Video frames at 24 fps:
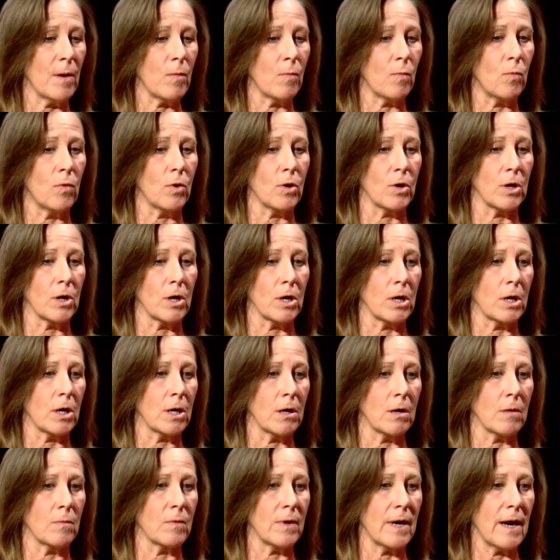
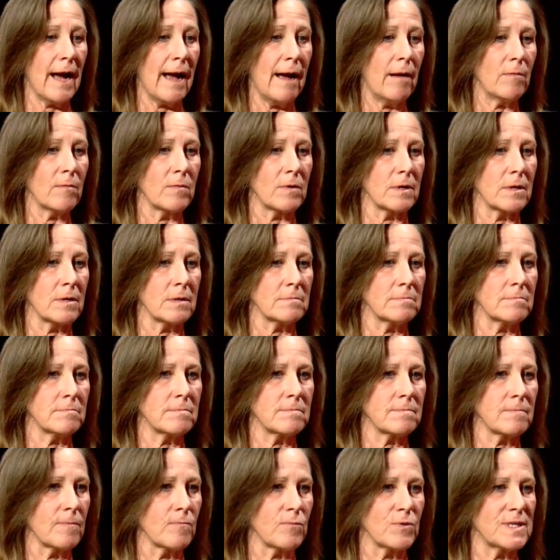were
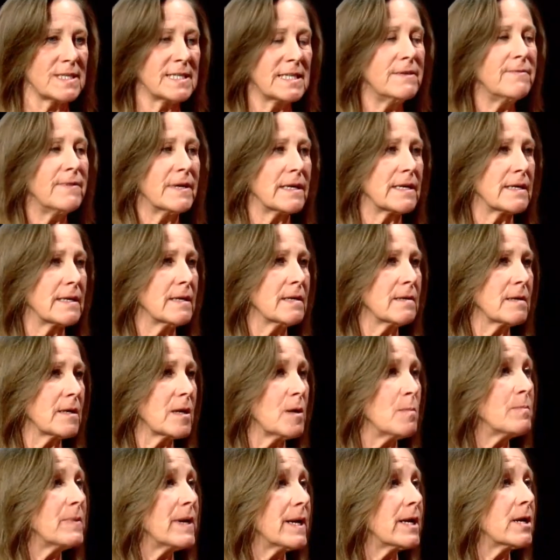receiving
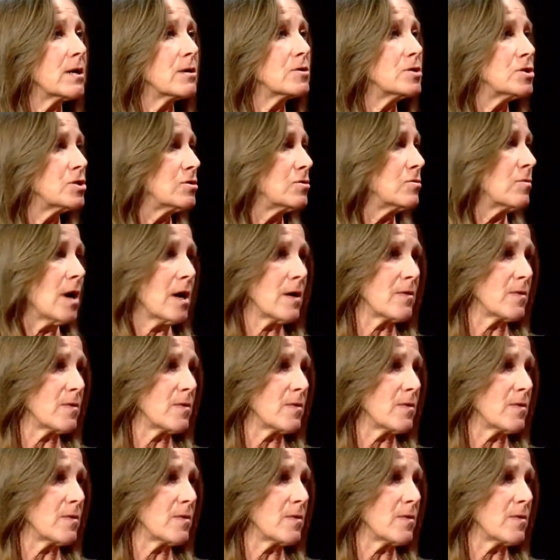compared to